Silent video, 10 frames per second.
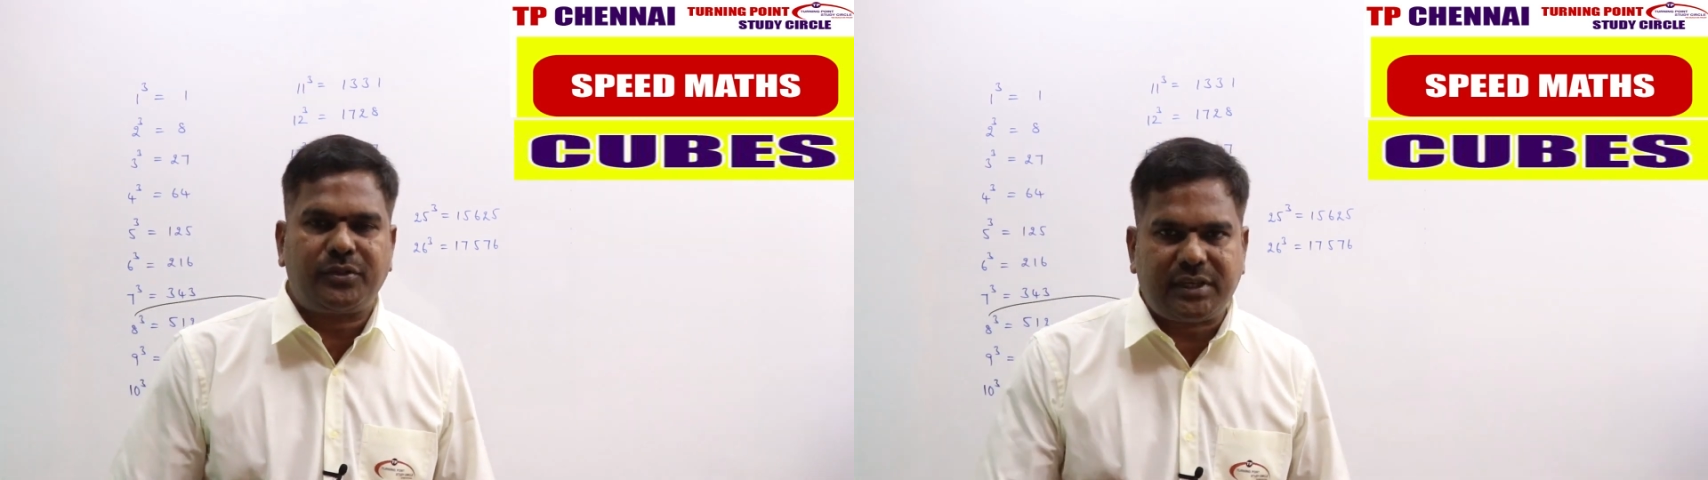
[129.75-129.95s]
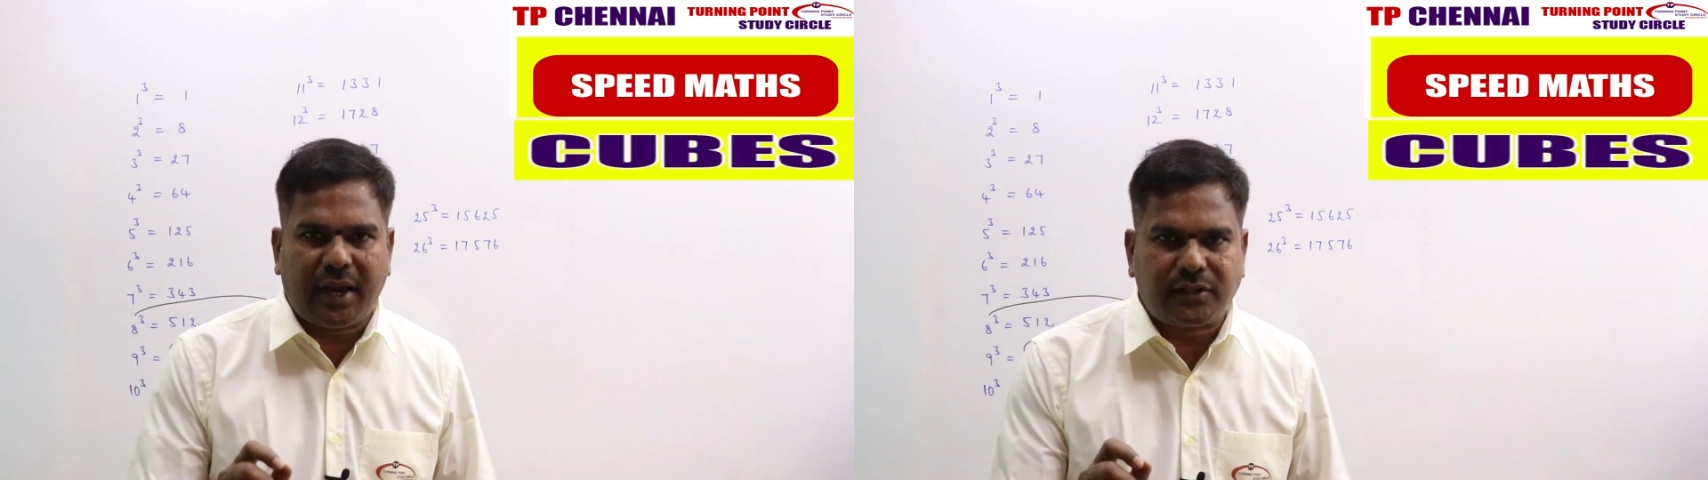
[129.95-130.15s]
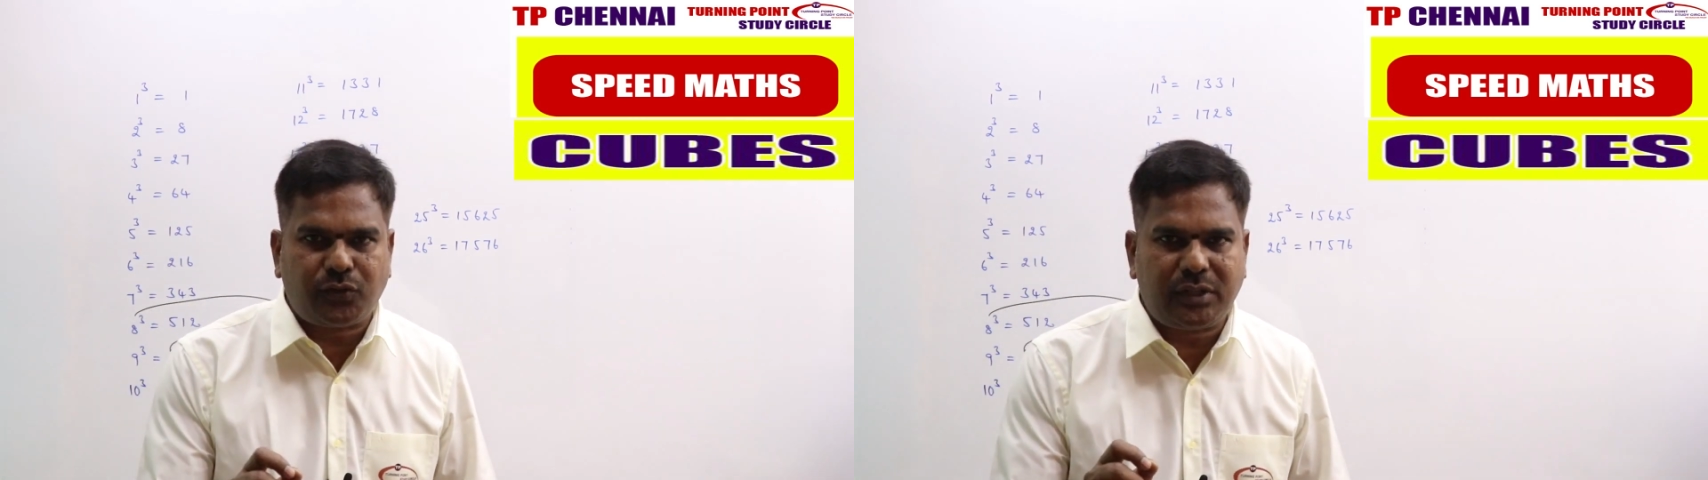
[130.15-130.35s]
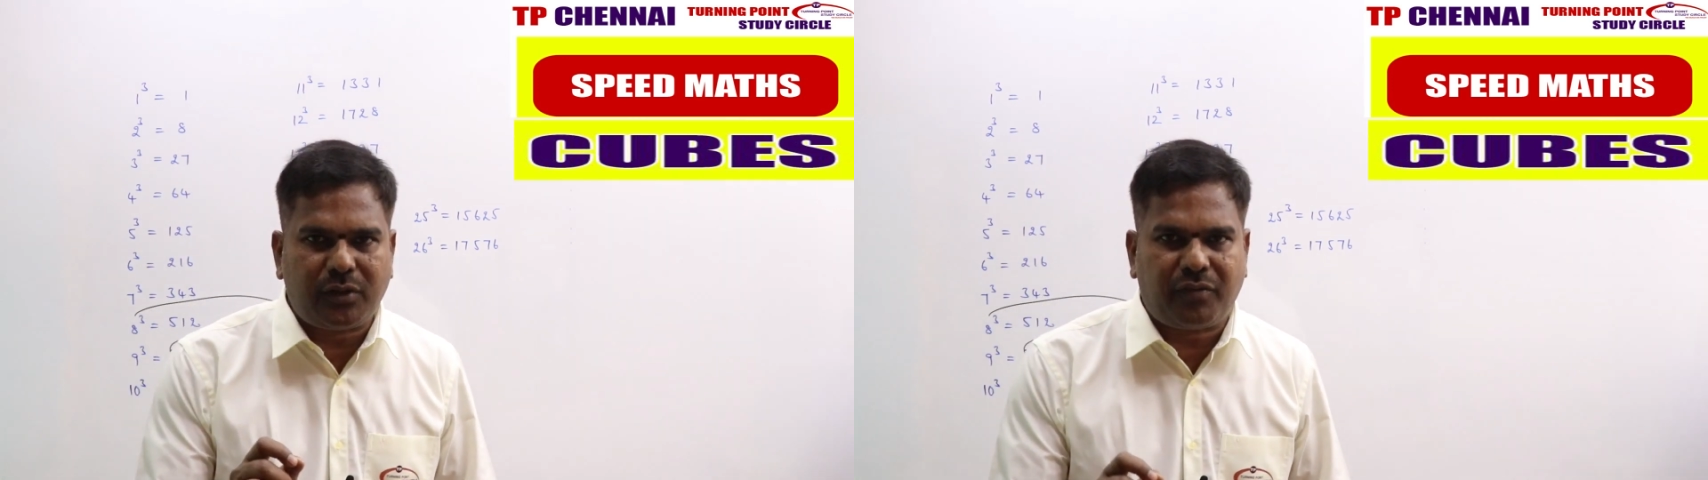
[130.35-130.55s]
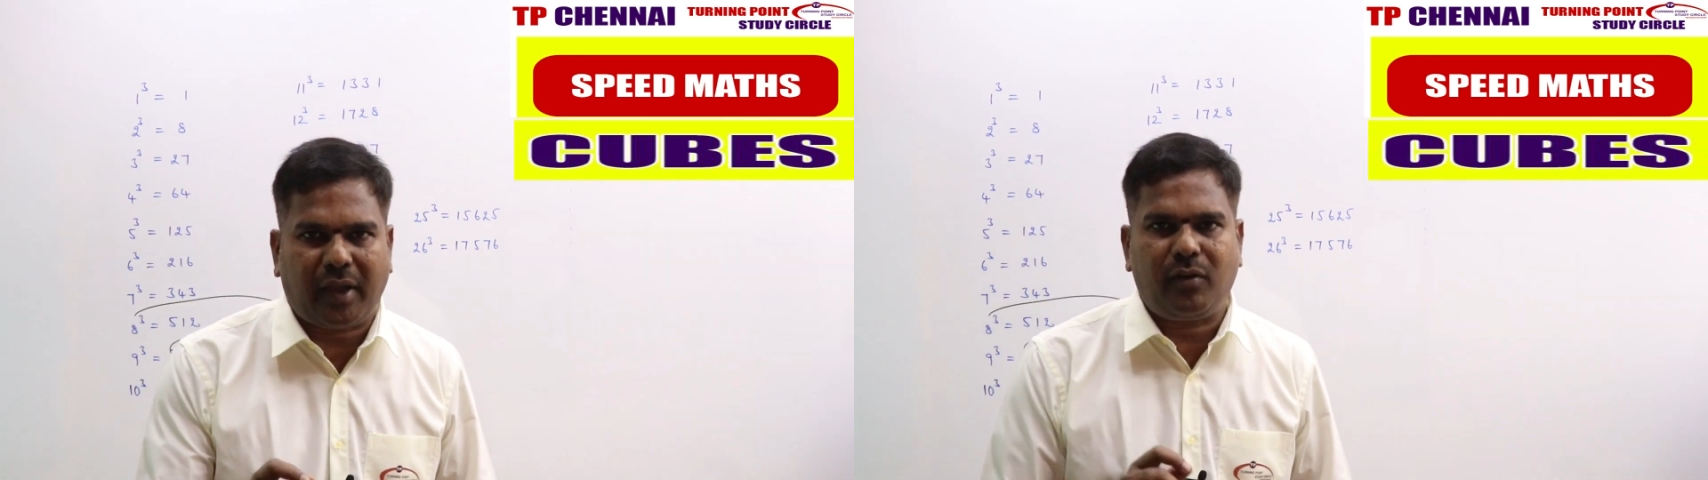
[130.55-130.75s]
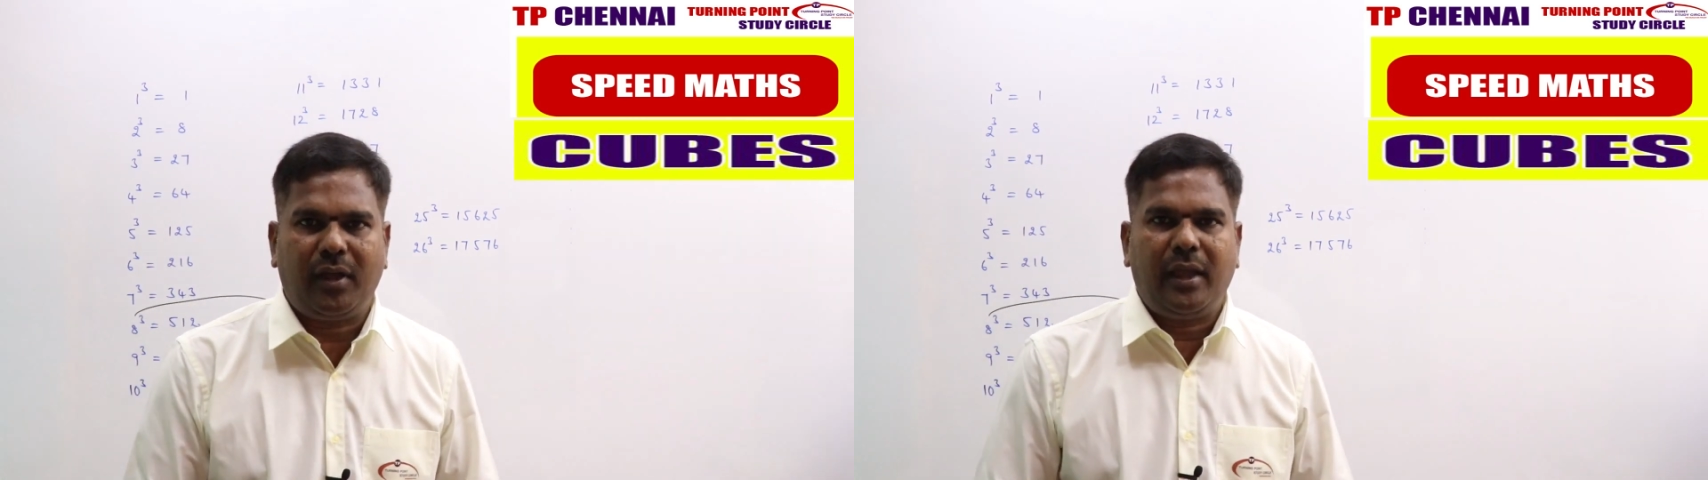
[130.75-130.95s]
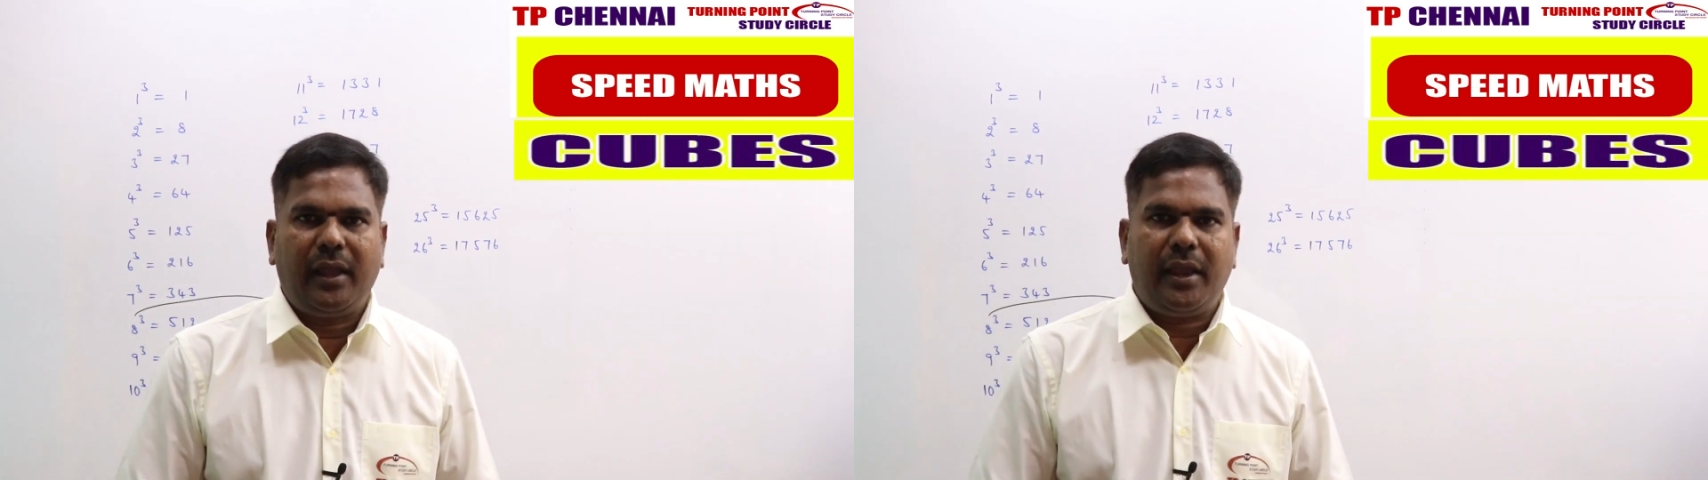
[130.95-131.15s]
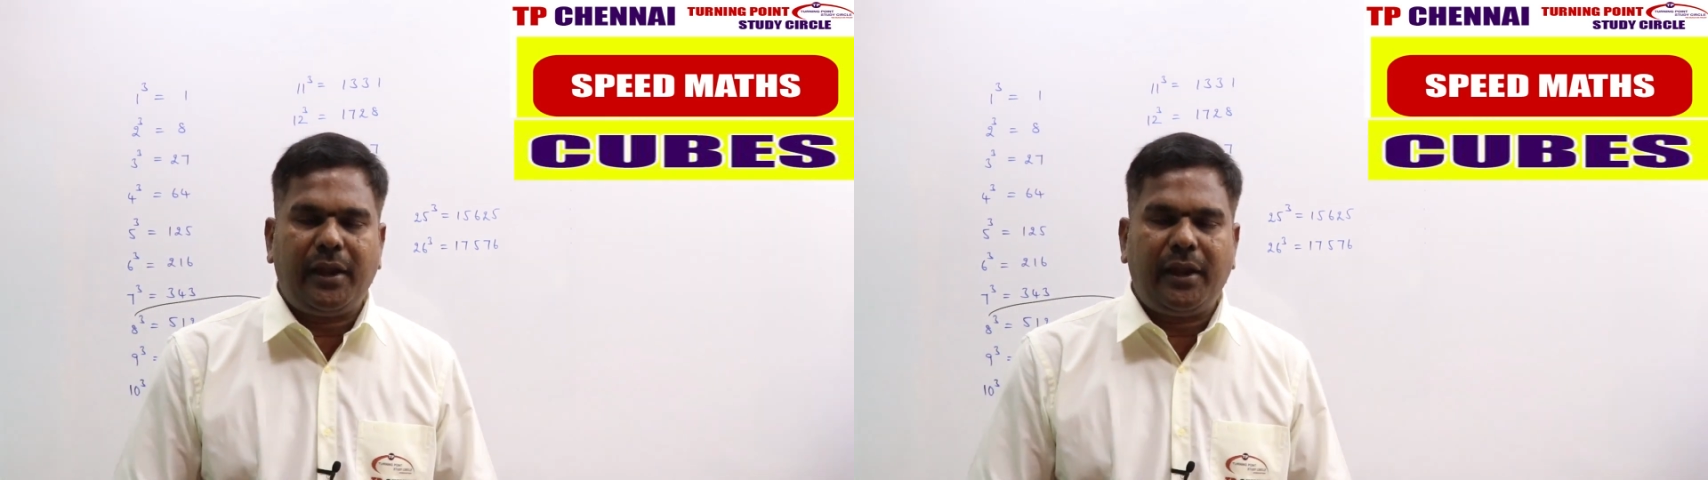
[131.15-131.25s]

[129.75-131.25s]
starts with the 5.